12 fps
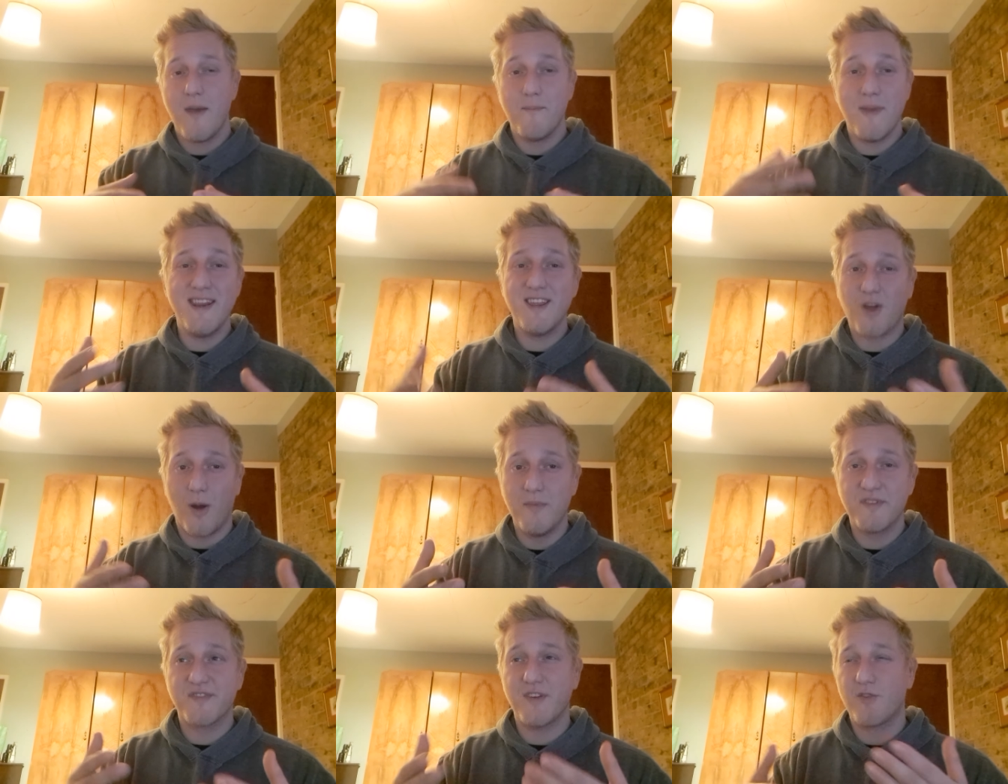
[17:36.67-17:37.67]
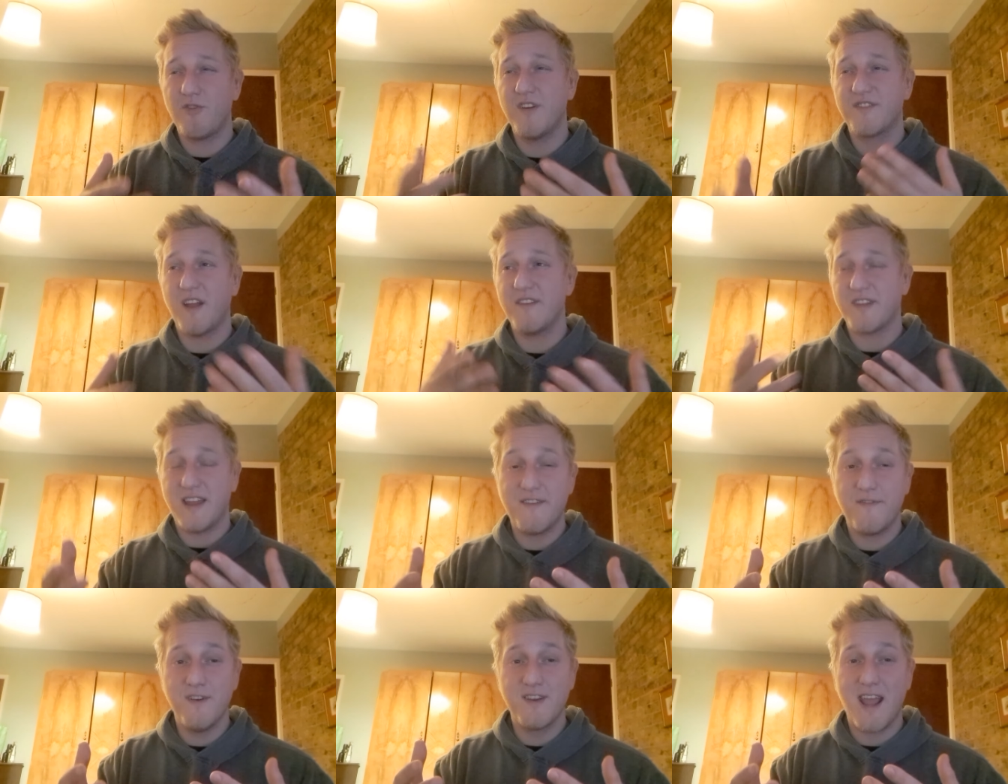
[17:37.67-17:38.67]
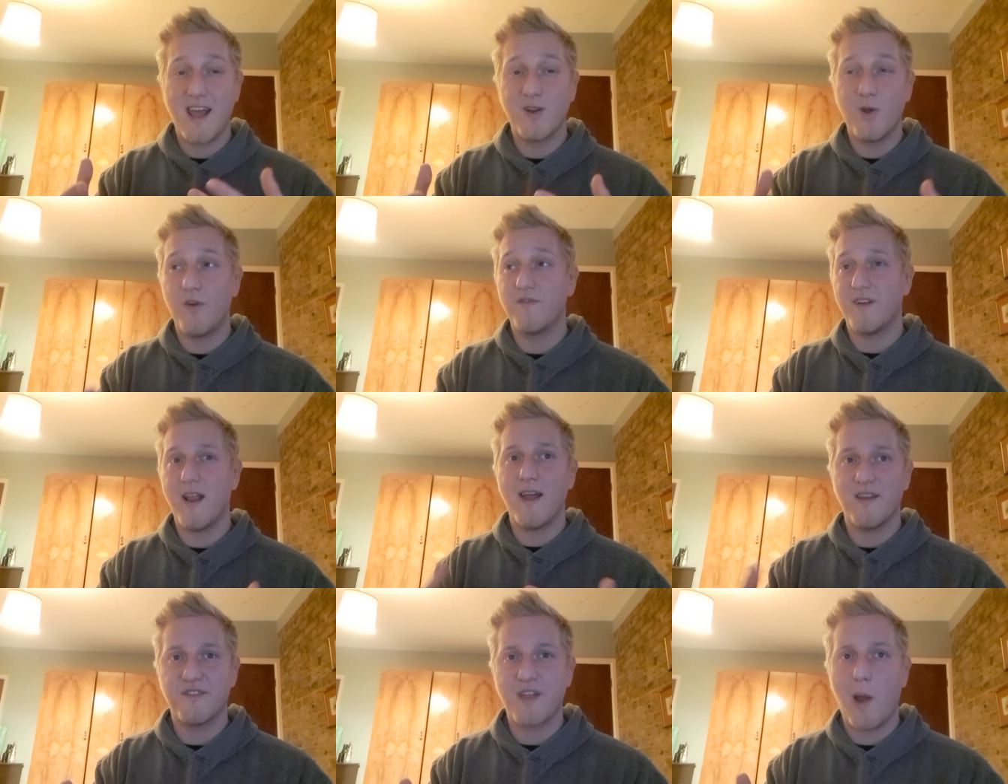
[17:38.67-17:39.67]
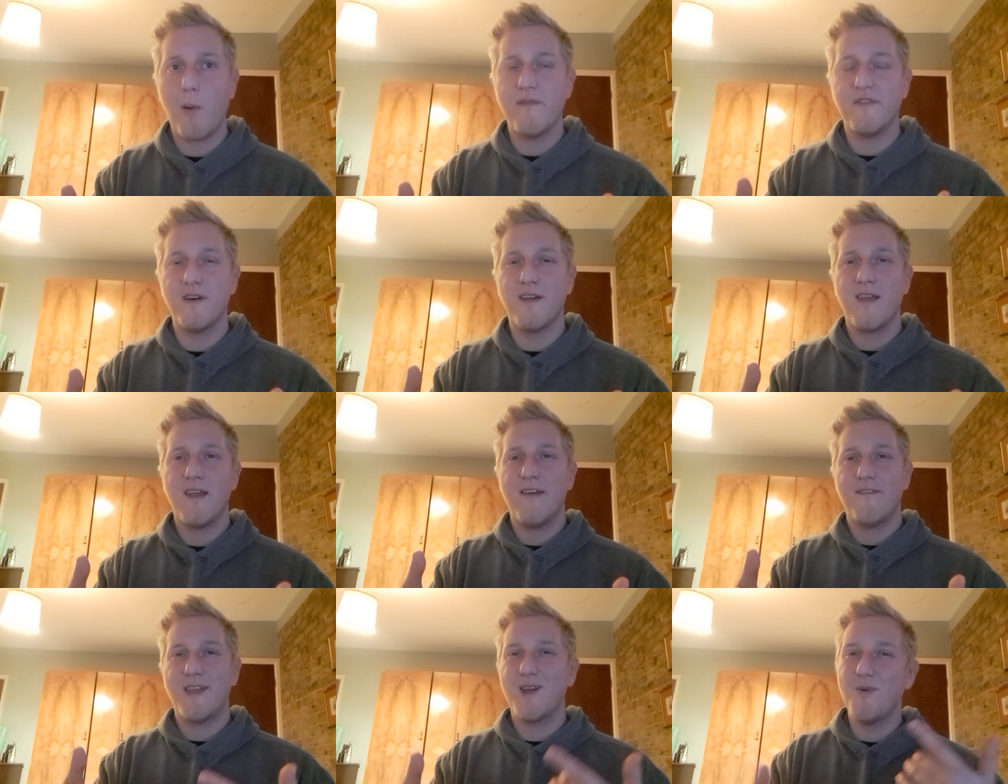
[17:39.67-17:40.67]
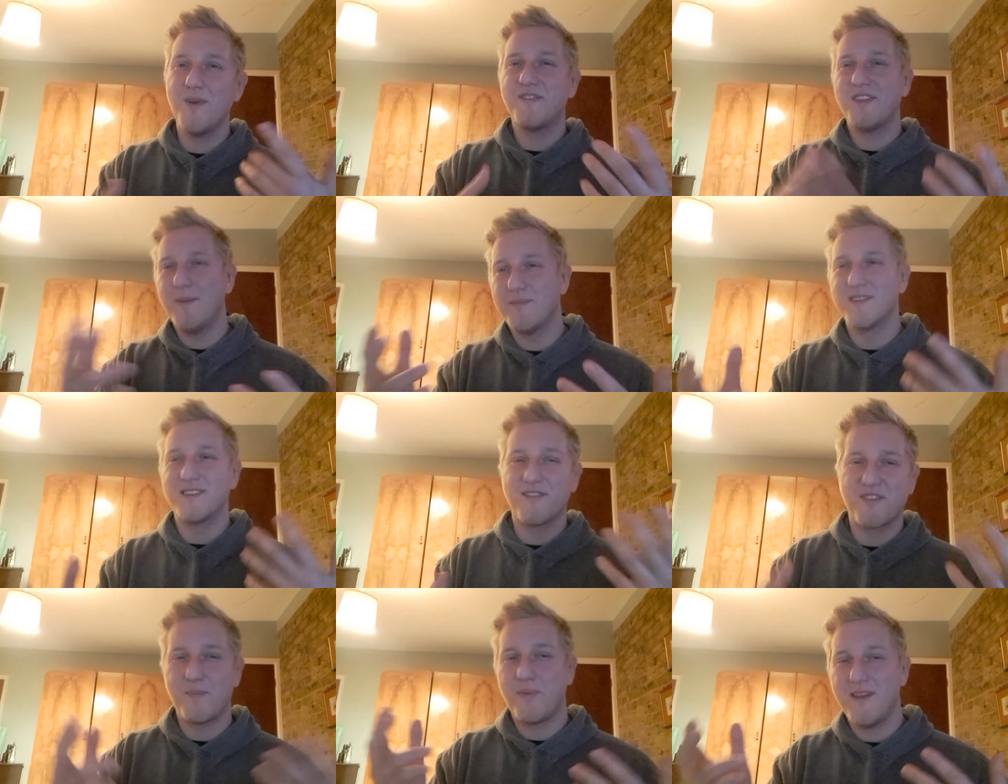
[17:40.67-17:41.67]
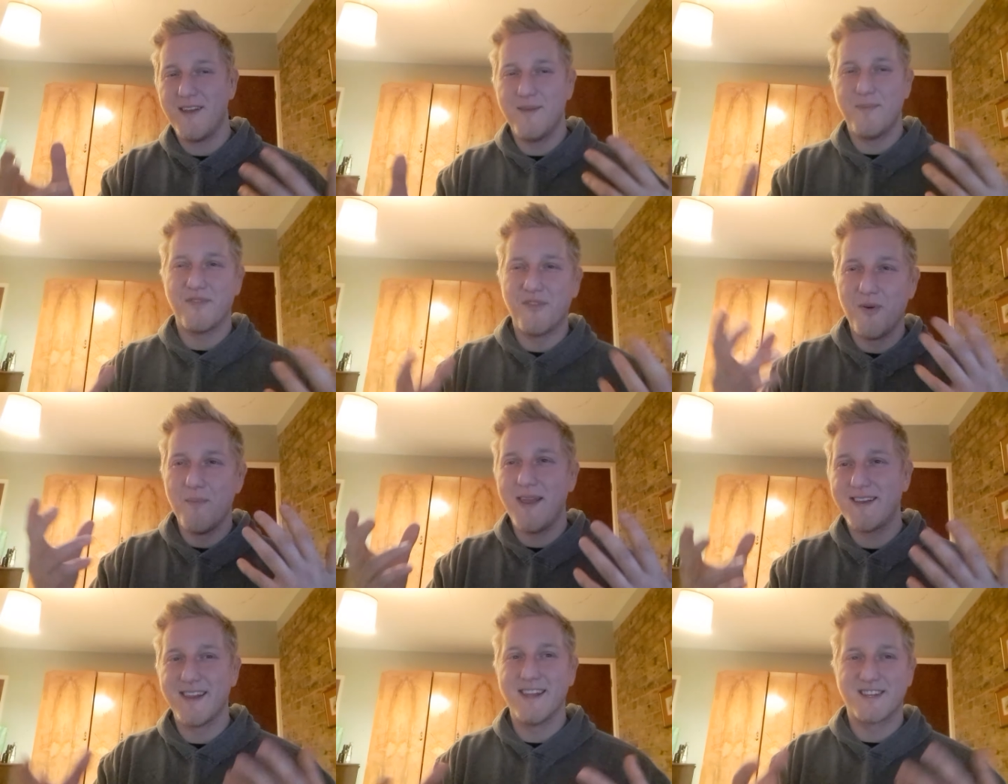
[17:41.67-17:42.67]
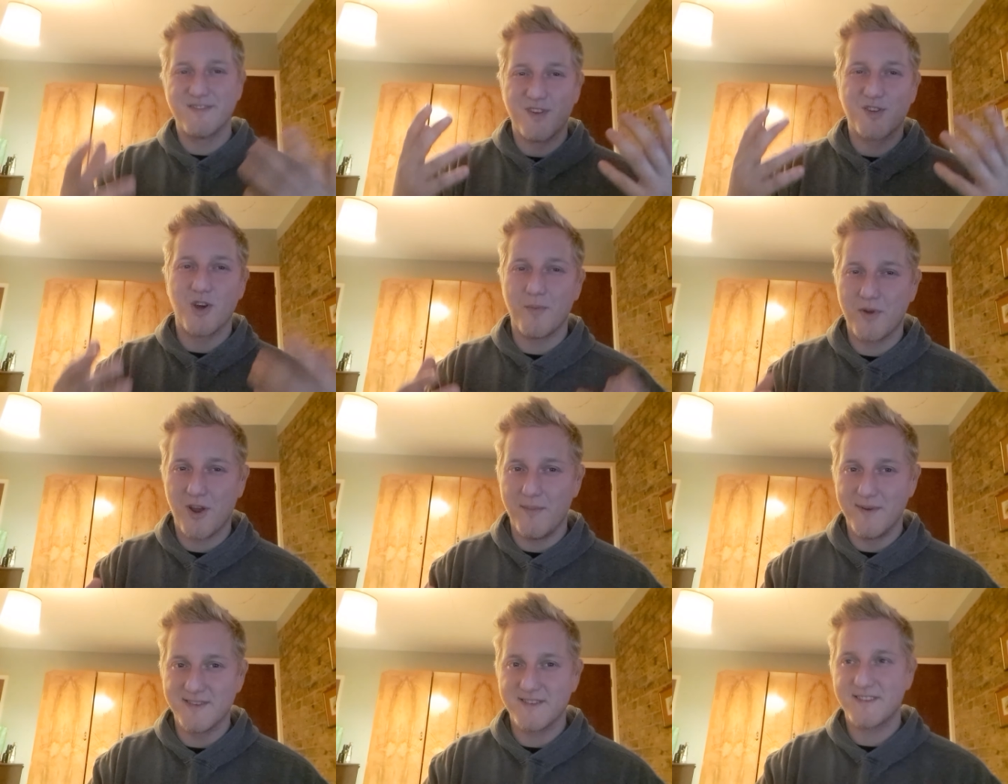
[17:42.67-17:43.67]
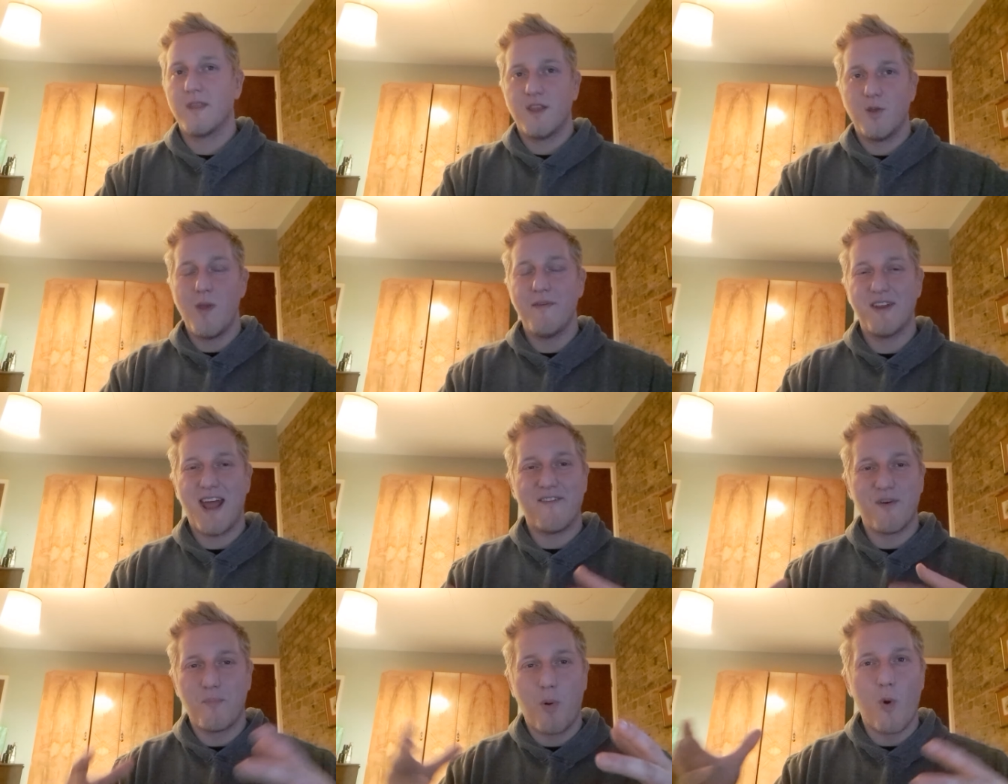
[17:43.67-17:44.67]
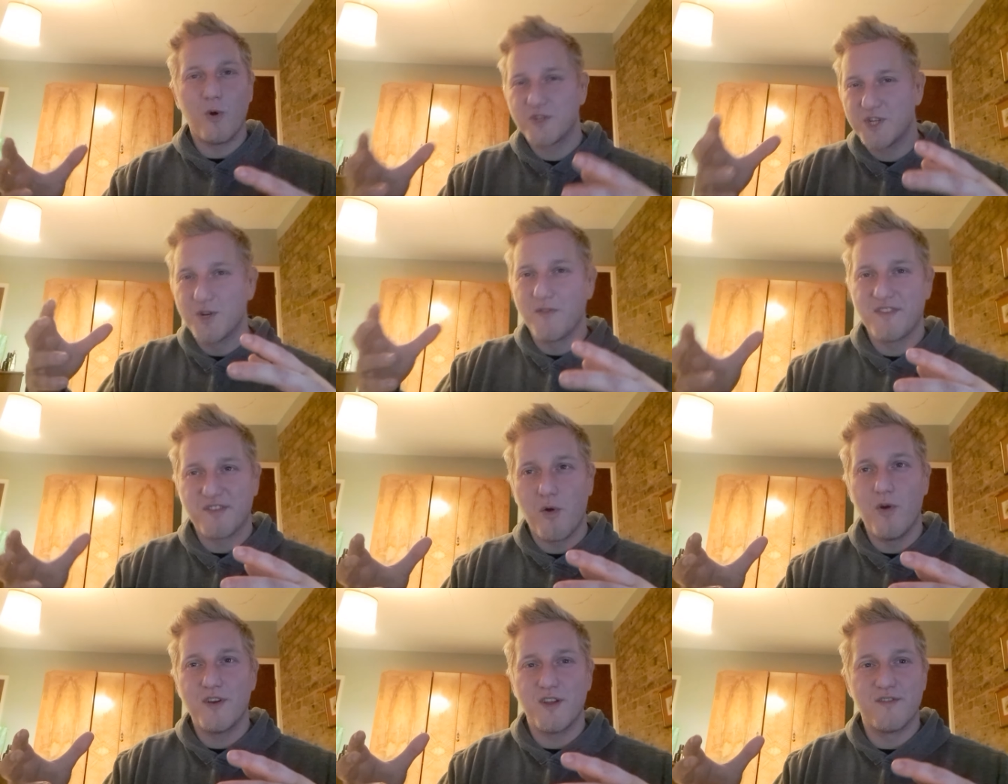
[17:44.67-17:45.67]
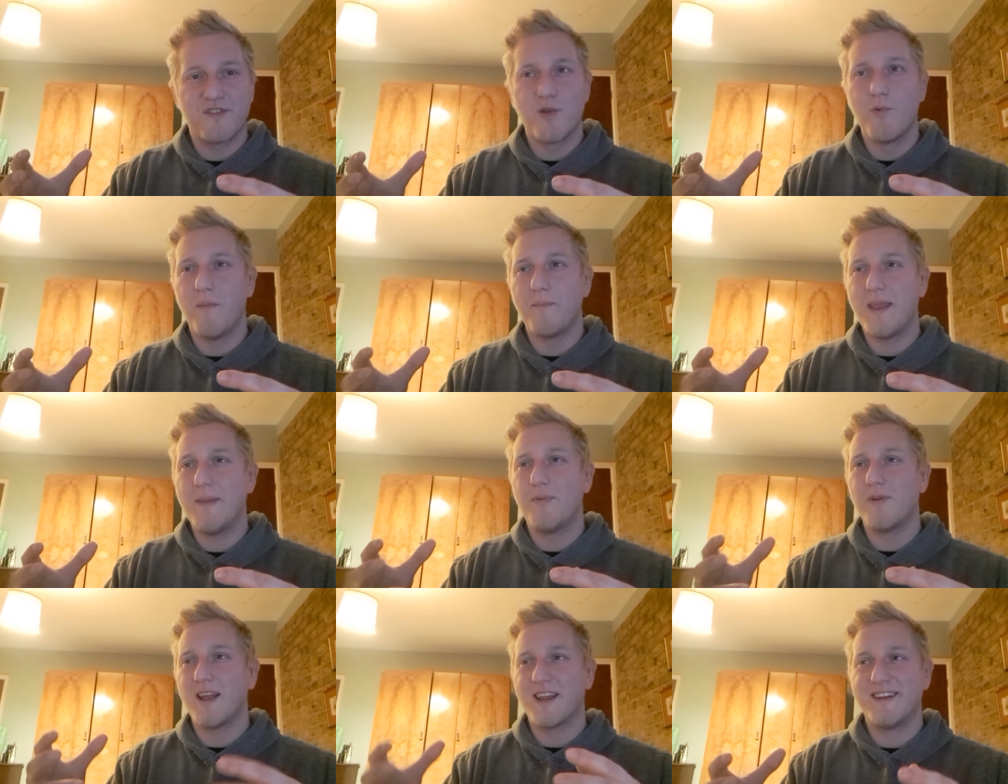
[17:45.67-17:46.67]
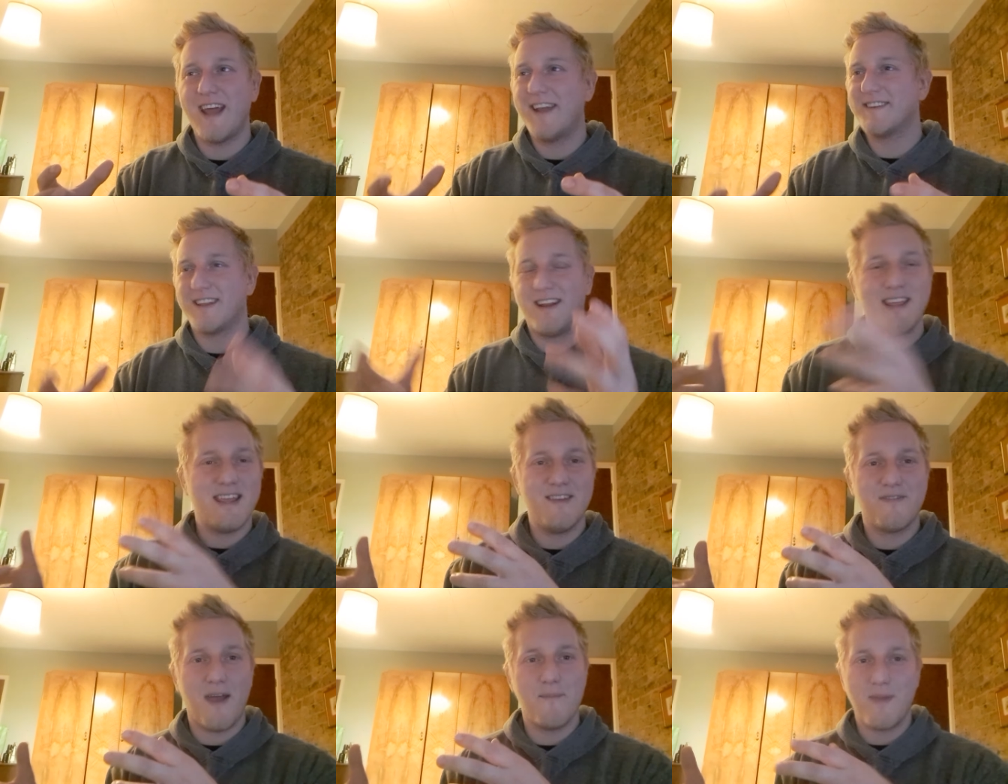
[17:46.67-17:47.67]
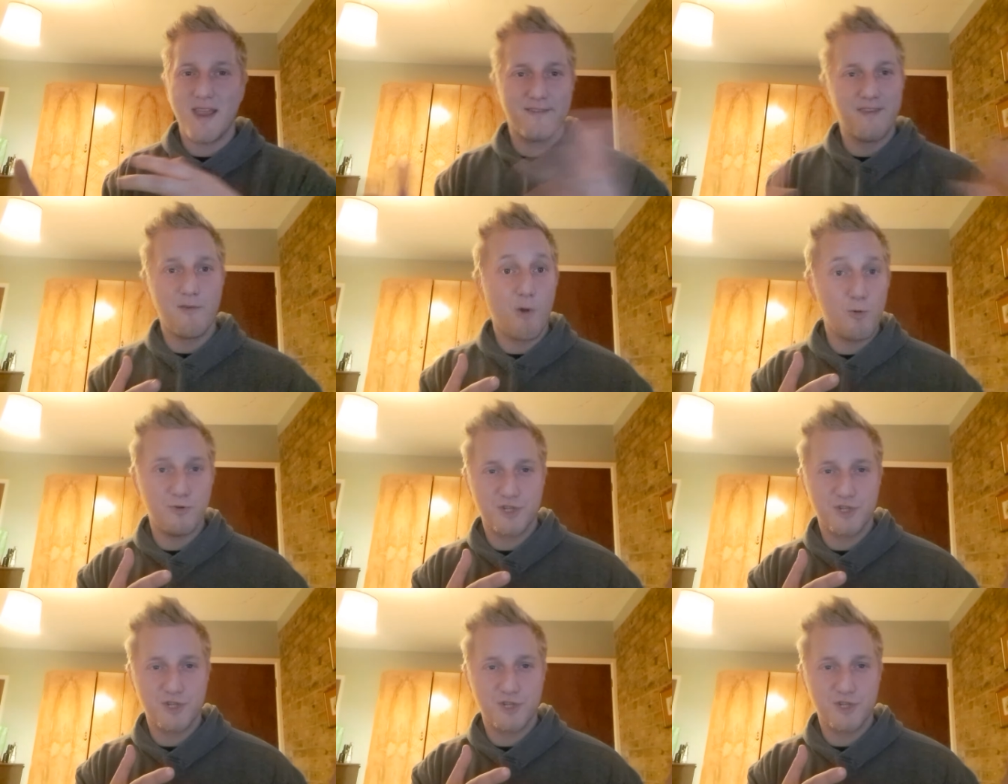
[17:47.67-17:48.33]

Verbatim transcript: many comments that criticize Ethan get a lot of likes. However, they always seem to disappear before making it to the top comments. You even have a portion of his audience who want people like Dan to leave and make their own